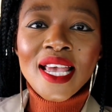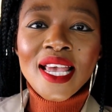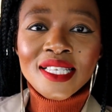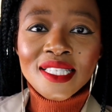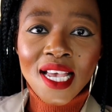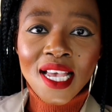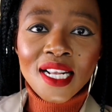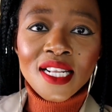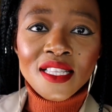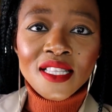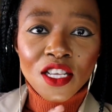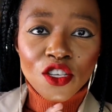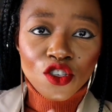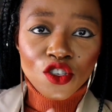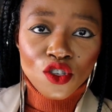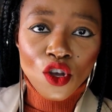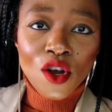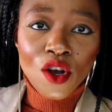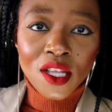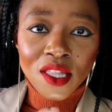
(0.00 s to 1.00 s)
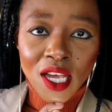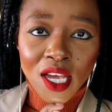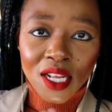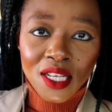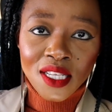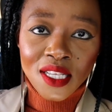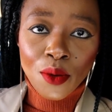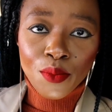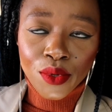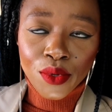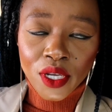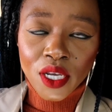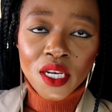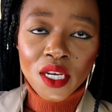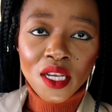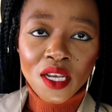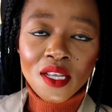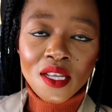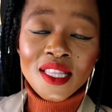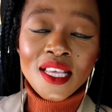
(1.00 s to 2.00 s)
exactly the stock that is
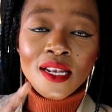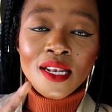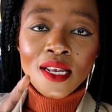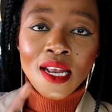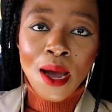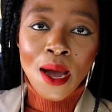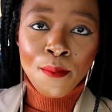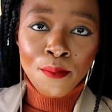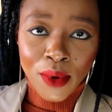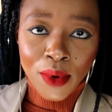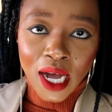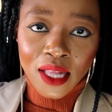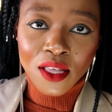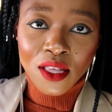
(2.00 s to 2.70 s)
appearing, the number,